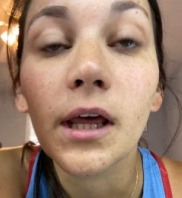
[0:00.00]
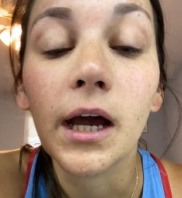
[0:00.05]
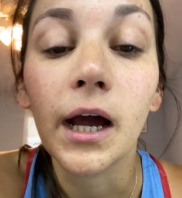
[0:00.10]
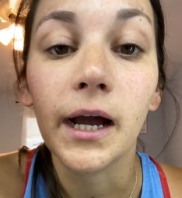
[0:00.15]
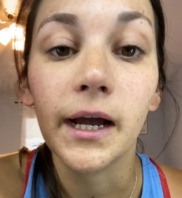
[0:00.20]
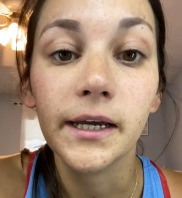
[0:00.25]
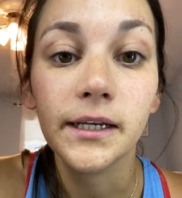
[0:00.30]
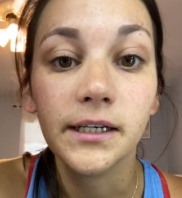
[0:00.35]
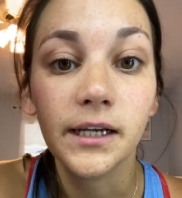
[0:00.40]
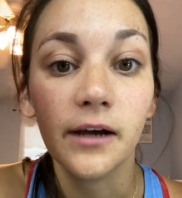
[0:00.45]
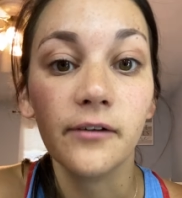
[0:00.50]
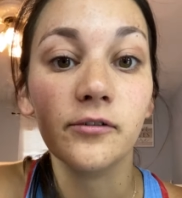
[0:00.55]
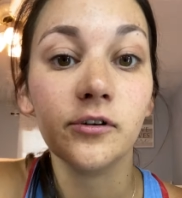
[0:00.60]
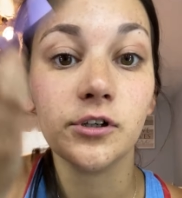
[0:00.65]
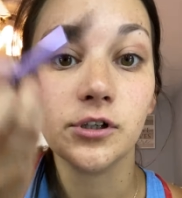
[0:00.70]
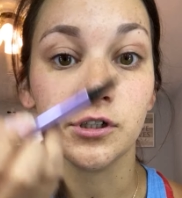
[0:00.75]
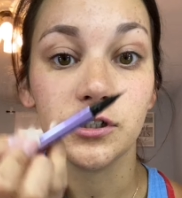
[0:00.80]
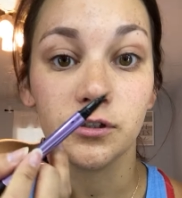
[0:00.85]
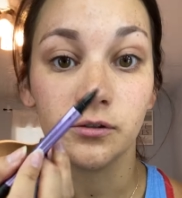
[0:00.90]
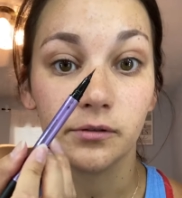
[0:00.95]
I
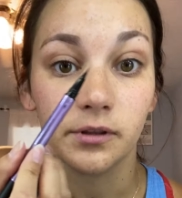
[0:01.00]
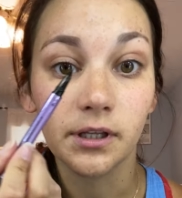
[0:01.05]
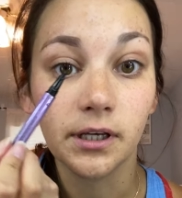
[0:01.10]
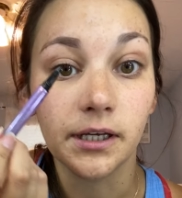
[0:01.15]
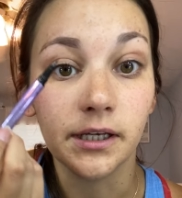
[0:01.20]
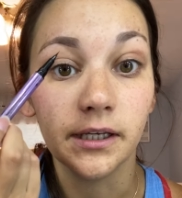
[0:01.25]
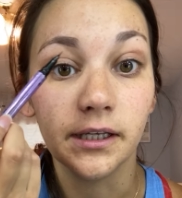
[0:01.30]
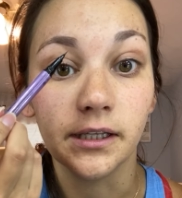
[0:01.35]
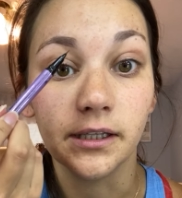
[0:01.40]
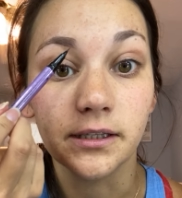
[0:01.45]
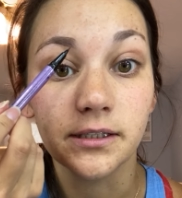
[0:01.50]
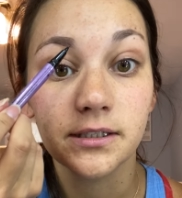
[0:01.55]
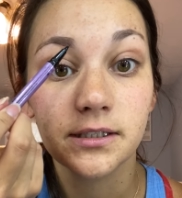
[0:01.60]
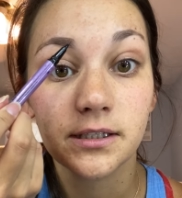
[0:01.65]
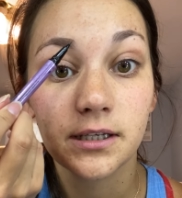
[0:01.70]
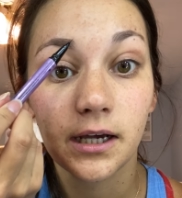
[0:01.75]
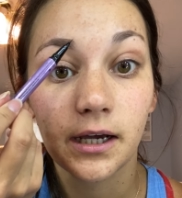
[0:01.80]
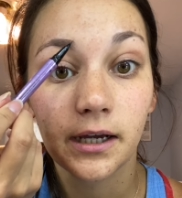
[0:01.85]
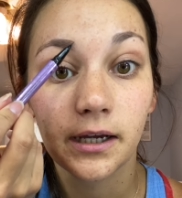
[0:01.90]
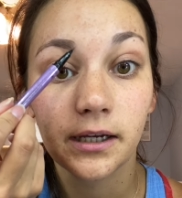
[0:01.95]
never do the
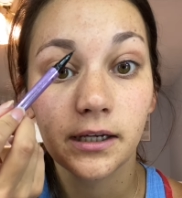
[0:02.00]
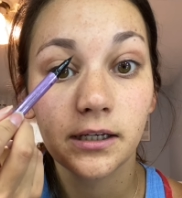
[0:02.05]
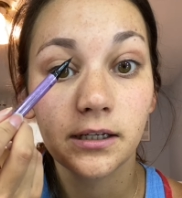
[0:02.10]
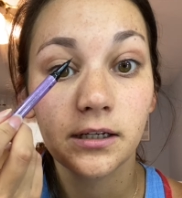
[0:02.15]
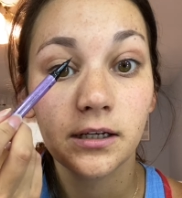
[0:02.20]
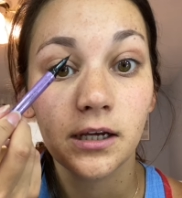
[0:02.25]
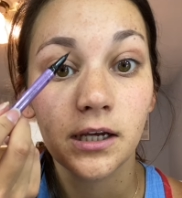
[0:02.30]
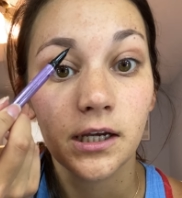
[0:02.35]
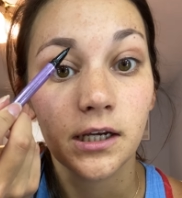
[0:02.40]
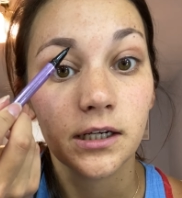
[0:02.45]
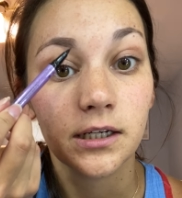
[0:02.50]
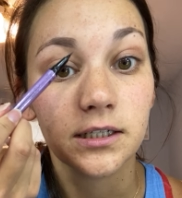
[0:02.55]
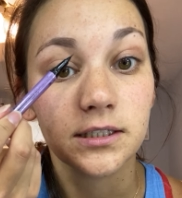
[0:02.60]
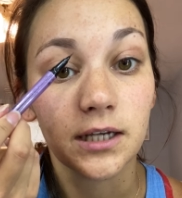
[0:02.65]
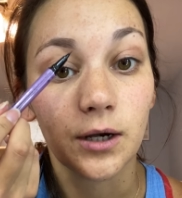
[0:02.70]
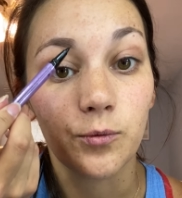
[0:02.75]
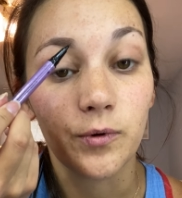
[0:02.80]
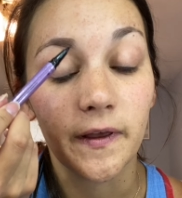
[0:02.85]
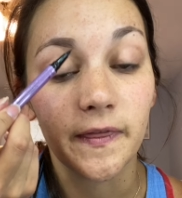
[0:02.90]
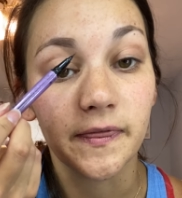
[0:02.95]
inside because
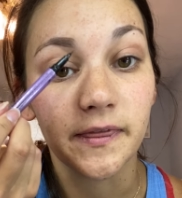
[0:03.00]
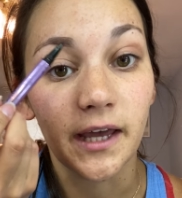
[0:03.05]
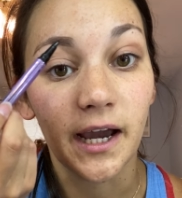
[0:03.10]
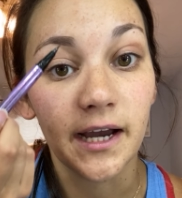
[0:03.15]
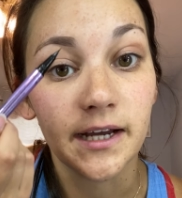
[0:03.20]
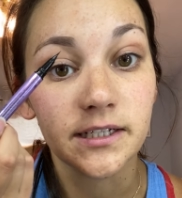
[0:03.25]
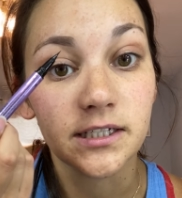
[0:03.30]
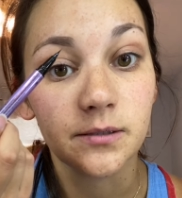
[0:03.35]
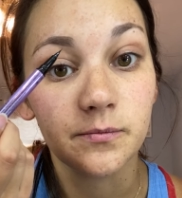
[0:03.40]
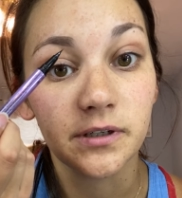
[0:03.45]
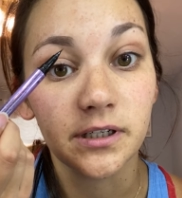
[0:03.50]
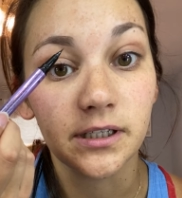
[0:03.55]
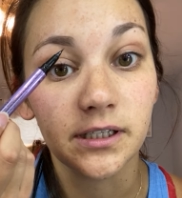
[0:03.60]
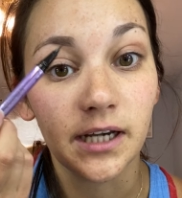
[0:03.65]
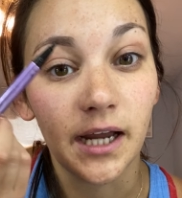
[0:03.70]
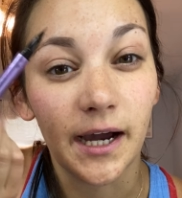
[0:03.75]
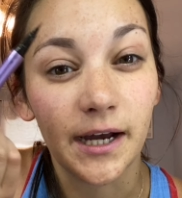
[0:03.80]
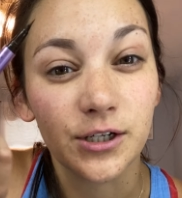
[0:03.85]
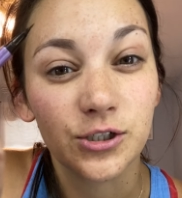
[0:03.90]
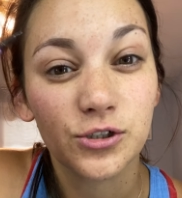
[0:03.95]
I want that to be
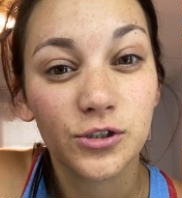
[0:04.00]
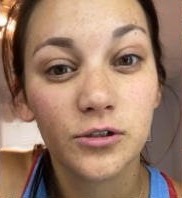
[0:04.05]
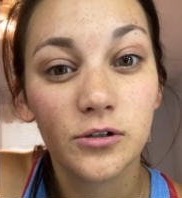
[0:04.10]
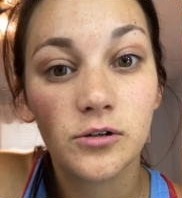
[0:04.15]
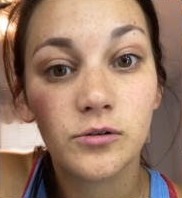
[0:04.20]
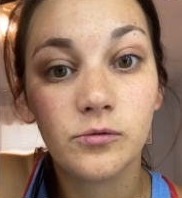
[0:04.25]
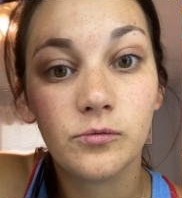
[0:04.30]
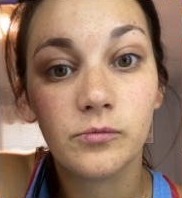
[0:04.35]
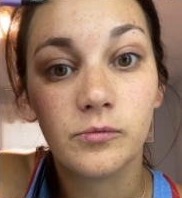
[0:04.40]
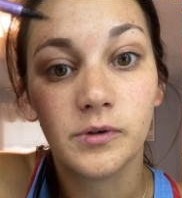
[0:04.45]
natural.